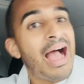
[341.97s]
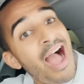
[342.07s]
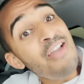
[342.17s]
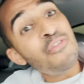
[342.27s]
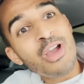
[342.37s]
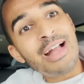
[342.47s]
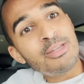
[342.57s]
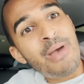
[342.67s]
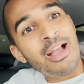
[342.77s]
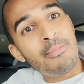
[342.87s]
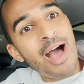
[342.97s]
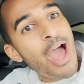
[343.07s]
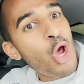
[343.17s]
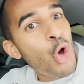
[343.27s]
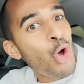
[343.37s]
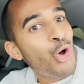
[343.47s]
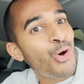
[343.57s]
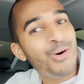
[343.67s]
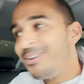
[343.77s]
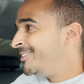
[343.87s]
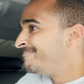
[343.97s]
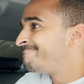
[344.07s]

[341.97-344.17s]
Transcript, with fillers: I forgot to pack a bottle.